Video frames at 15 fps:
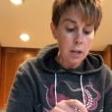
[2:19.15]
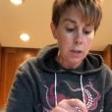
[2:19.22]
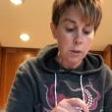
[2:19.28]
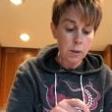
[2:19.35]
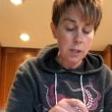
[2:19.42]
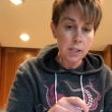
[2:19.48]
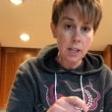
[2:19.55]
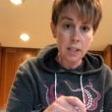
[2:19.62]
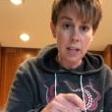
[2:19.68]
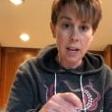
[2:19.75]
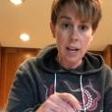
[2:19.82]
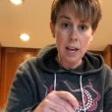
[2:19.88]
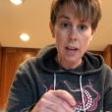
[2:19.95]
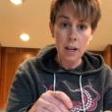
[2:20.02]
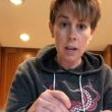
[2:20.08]
So I stick
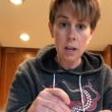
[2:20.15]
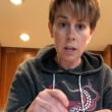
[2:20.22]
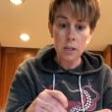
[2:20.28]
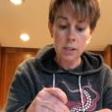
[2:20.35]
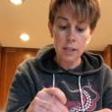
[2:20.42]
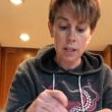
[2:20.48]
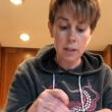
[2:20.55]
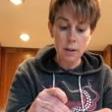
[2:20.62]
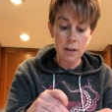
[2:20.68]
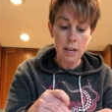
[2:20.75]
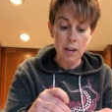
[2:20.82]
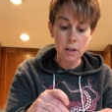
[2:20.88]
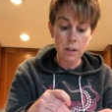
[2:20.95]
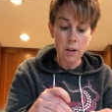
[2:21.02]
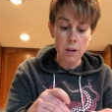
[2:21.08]
that egg, stick the
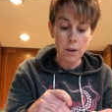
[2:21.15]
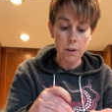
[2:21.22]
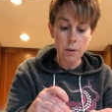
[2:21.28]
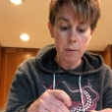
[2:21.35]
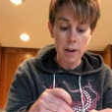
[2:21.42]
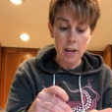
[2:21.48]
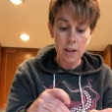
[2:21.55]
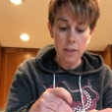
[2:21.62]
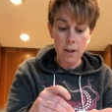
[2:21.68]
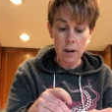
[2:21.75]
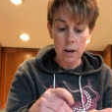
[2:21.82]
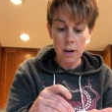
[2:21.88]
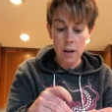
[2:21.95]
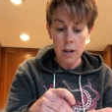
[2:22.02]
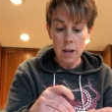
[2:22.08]
needle all the way in there,